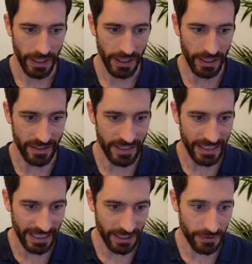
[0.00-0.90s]
you can see
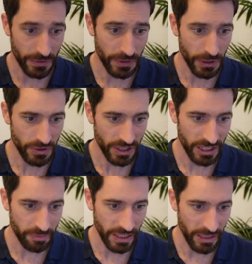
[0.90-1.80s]
that the diffuser
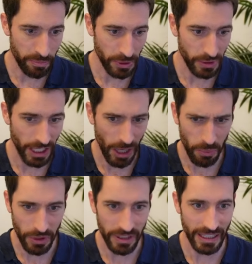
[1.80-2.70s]
is being pulled
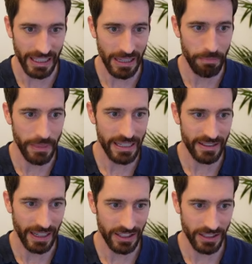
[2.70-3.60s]
upward in the
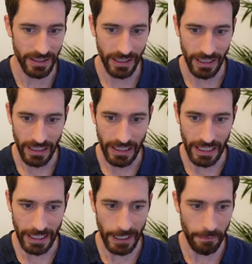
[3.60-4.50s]
midsection
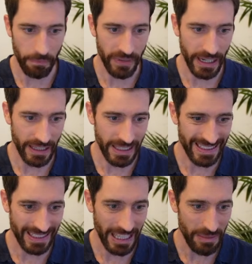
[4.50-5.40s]
and then
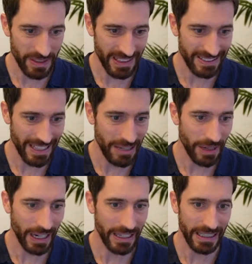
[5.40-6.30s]
keeps the same
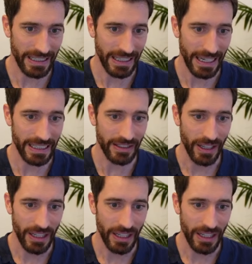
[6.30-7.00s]
height at the end.